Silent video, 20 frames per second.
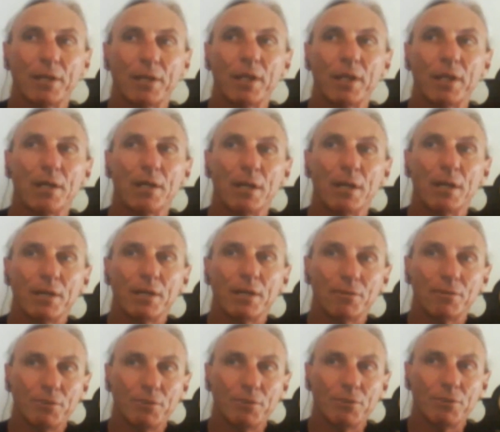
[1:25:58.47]

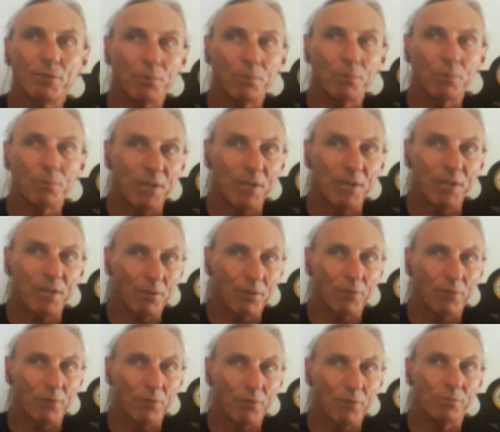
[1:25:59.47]
correctly, diffusion
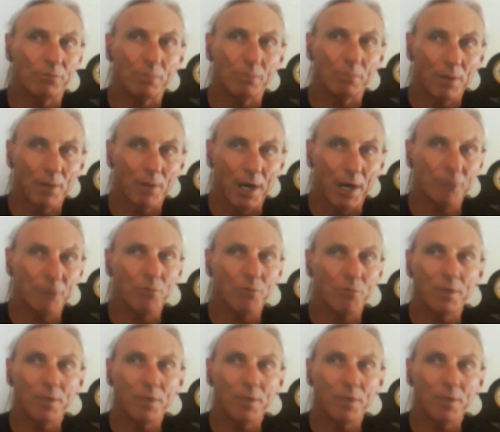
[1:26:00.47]
will take those